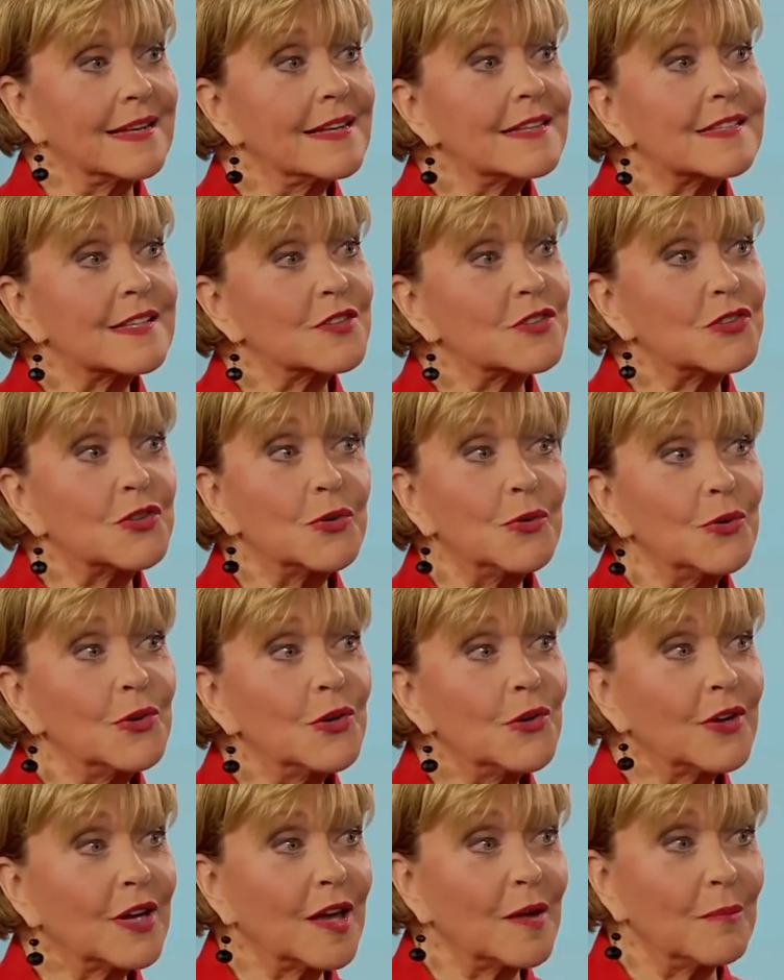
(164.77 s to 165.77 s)
And it's a
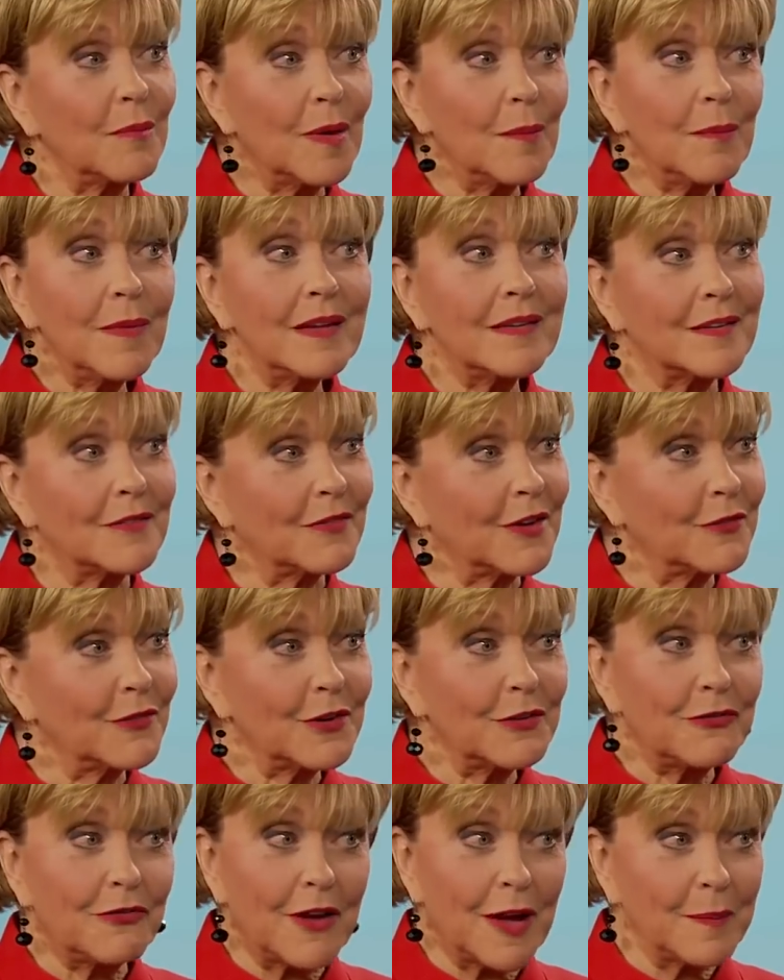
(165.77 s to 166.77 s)
two-year commitment of
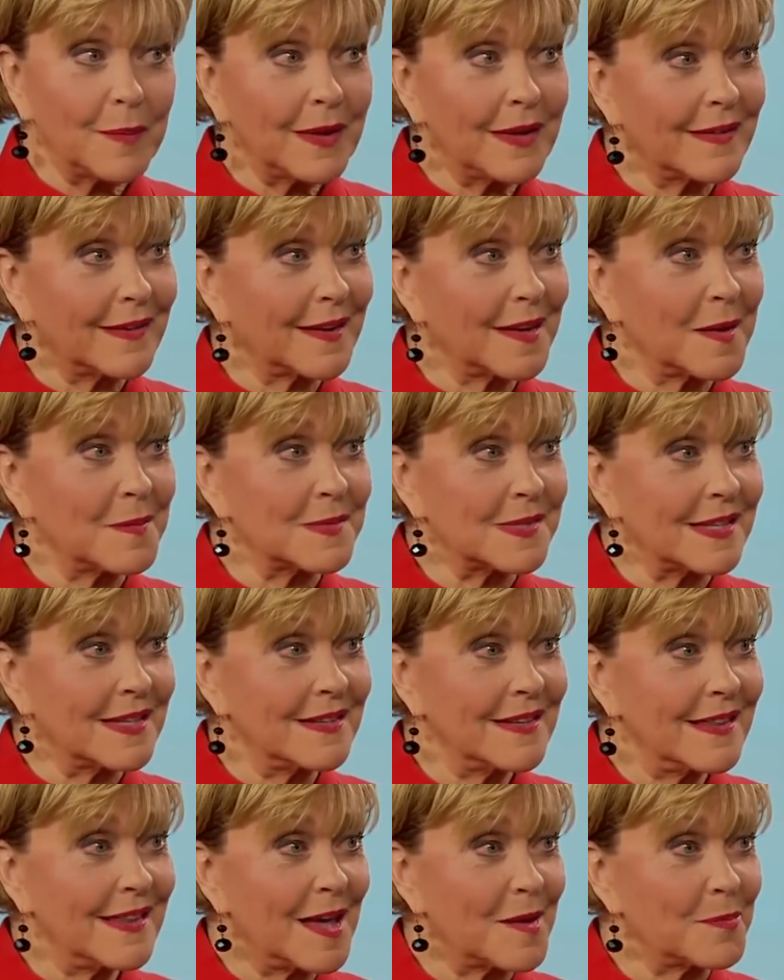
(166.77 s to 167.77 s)
every family that comes
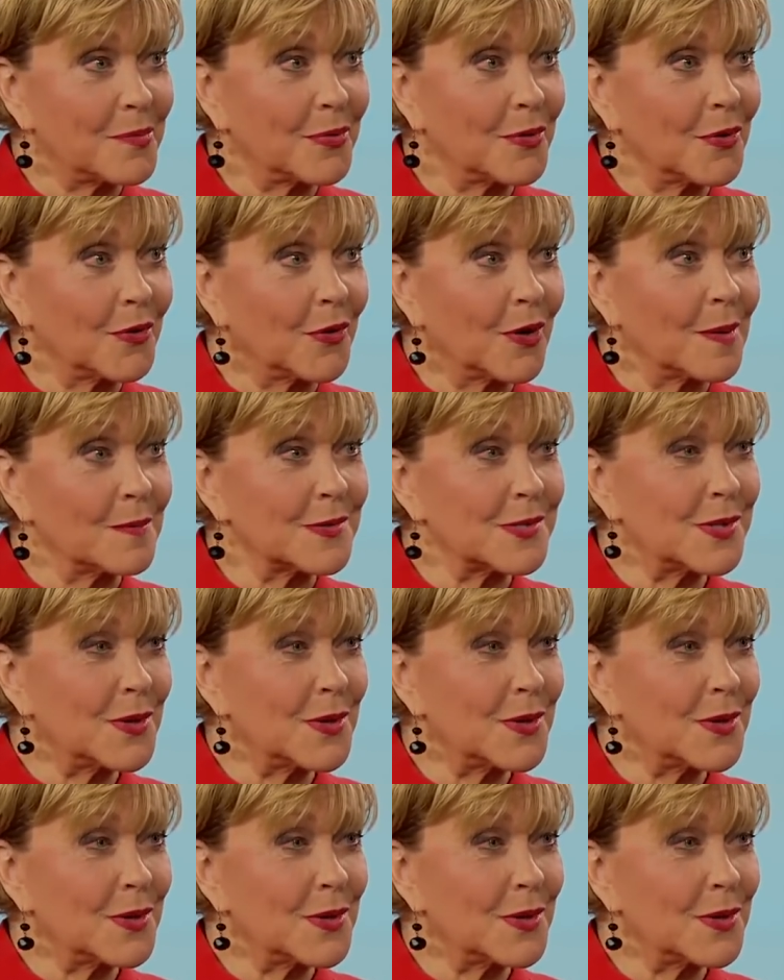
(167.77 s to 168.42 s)
into that program.